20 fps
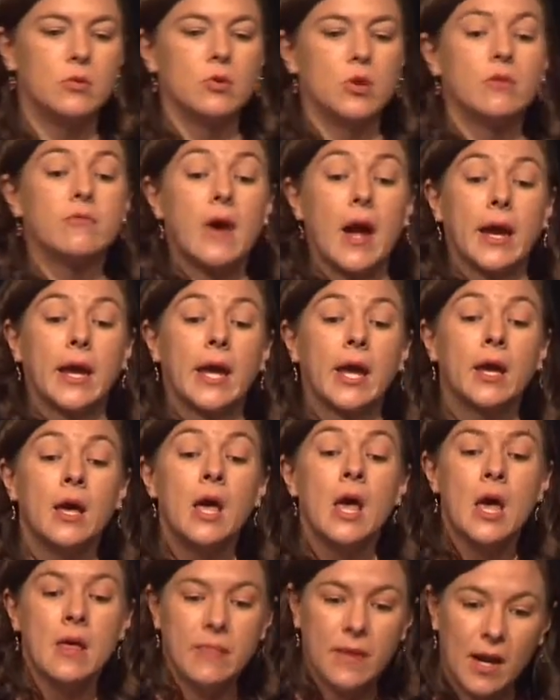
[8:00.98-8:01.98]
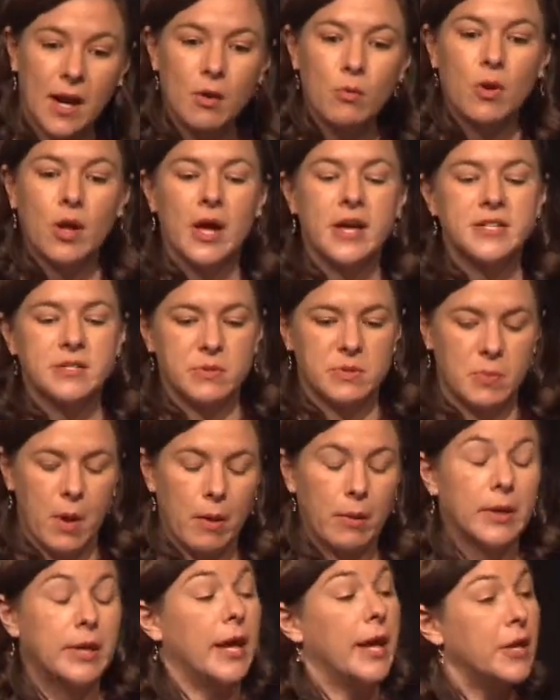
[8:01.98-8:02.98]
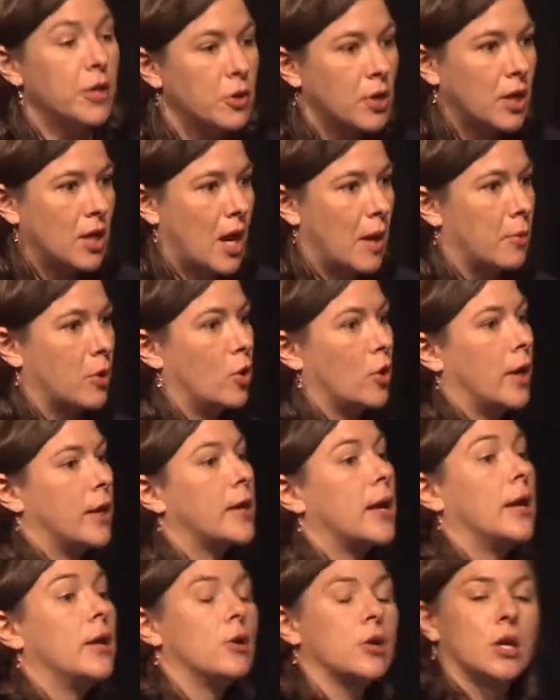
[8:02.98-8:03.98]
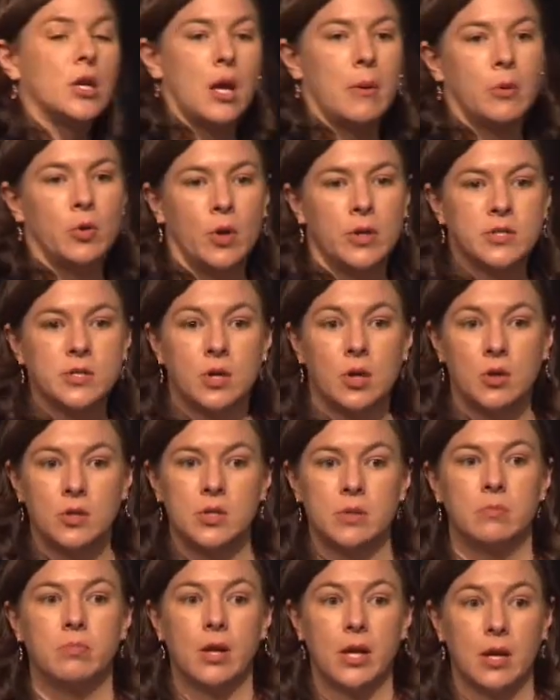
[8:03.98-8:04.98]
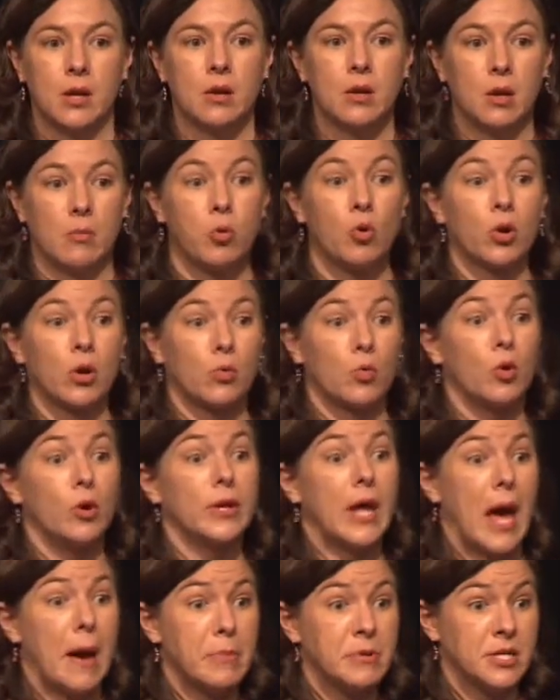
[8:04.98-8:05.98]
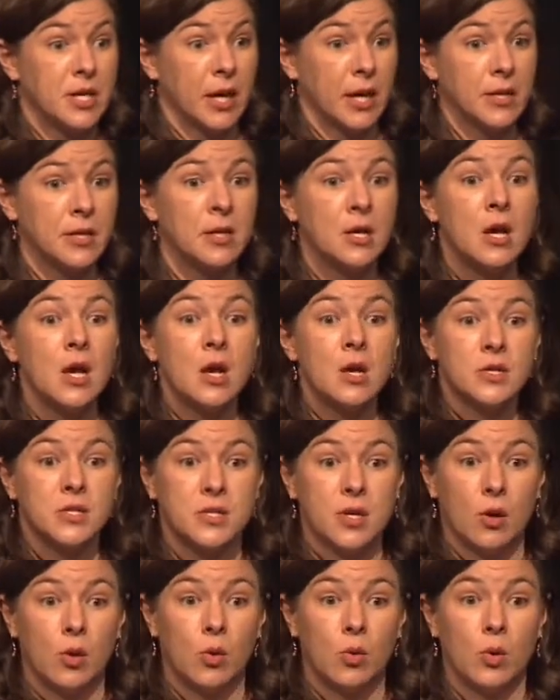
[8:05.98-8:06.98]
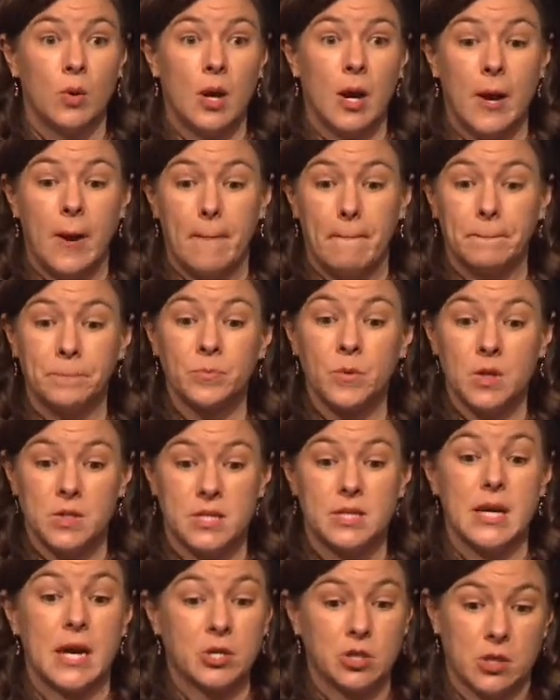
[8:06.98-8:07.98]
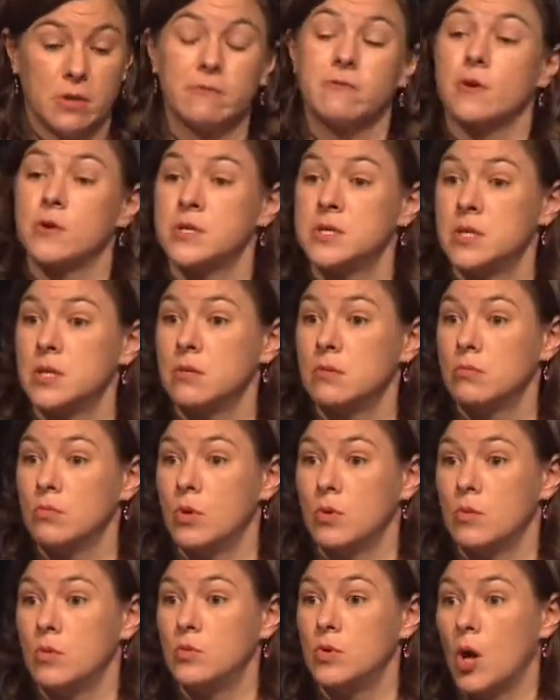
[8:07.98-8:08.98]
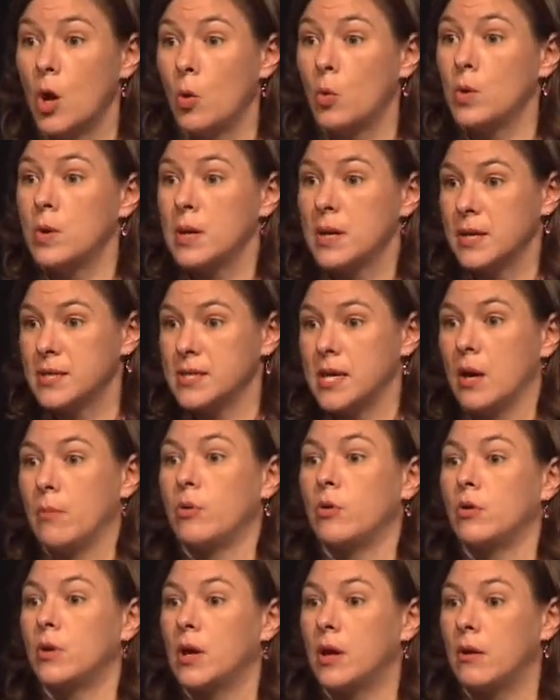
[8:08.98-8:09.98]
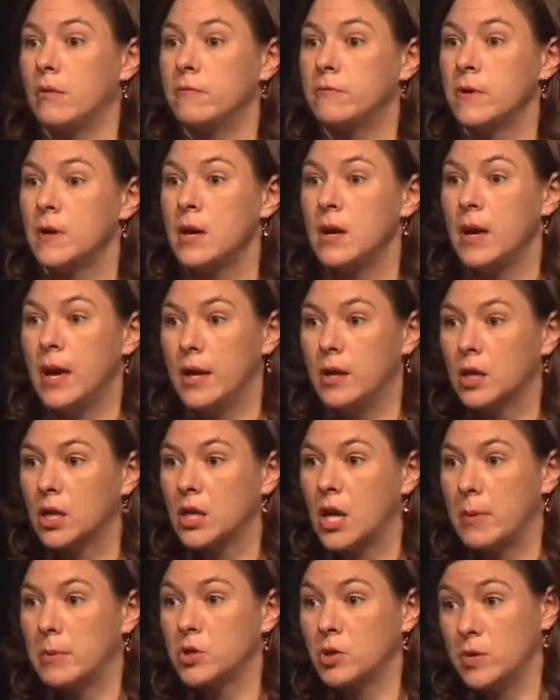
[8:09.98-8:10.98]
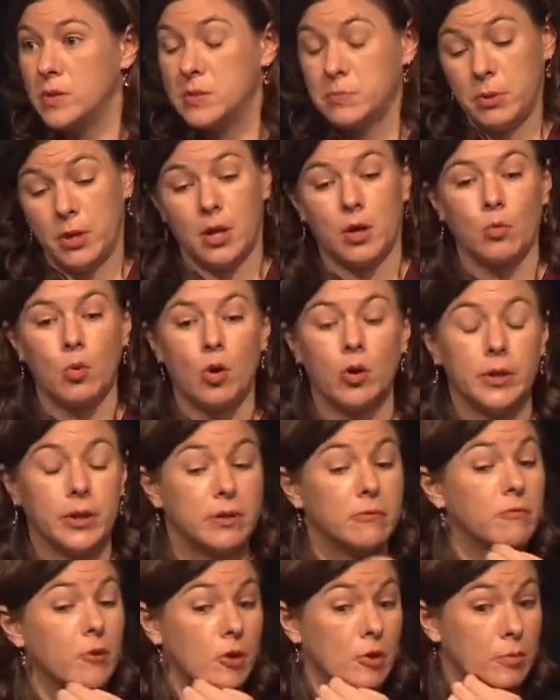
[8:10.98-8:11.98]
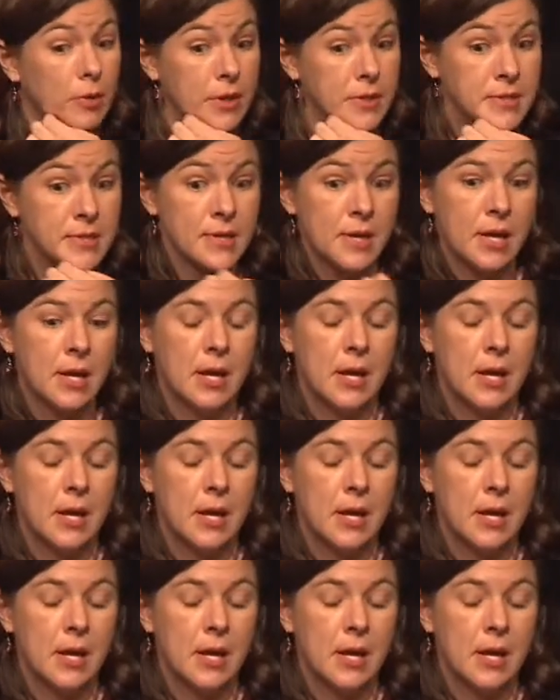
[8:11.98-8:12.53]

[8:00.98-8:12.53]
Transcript: nerve-wracking. And then I realized it was probably an endocannabinoid. Endocannabinoids are known to play an important role in appetite. So this is actually the first known example of endocannabinoids playing a role in invertebrates